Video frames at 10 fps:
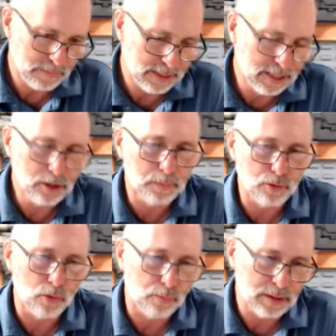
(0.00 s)

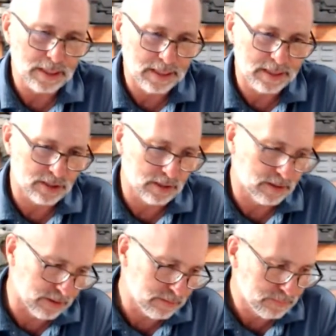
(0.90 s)
inappropriately kissing
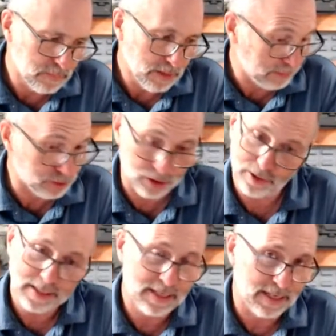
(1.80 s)
her. I'm sure
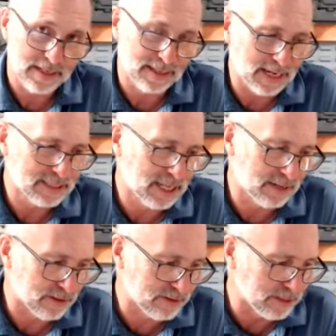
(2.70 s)
he did. The guy's kind
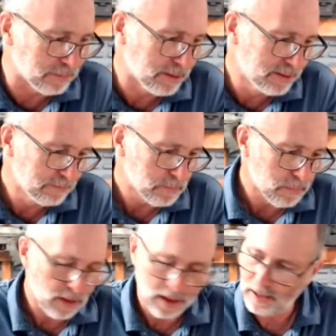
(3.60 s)
of a creep.
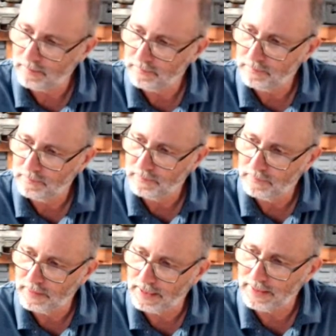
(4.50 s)
And
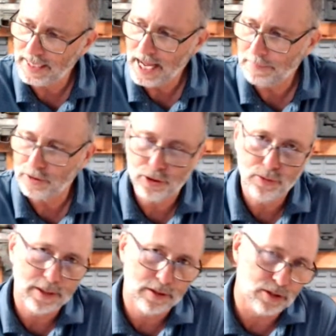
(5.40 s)
that happened 2 years